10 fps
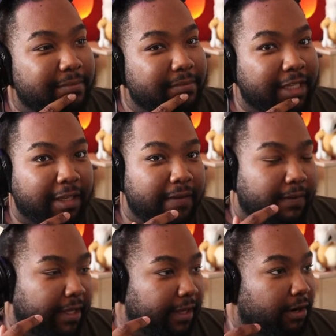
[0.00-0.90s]
Like leave
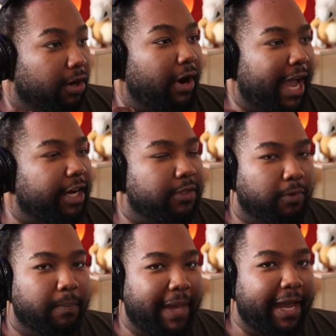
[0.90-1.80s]
like her actual
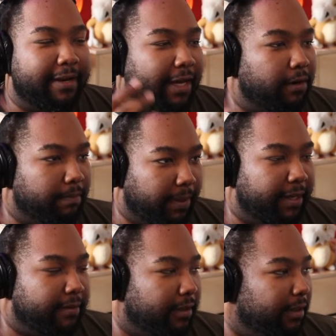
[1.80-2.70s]
back, not her
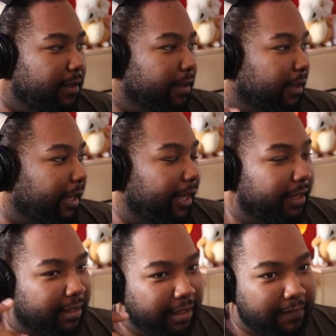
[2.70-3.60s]
butt. Like
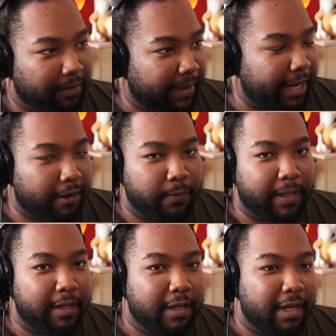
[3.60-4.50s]
leave her back
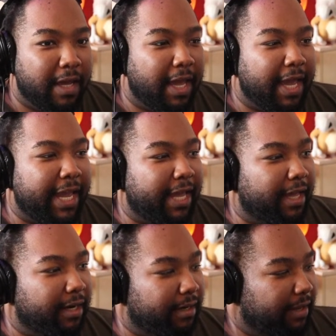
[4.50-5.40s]
open
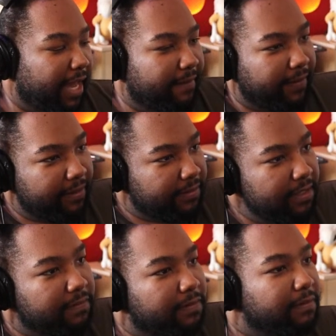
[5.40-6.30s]
and have like
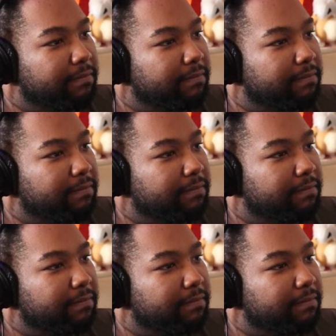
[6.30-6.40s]
sleeves.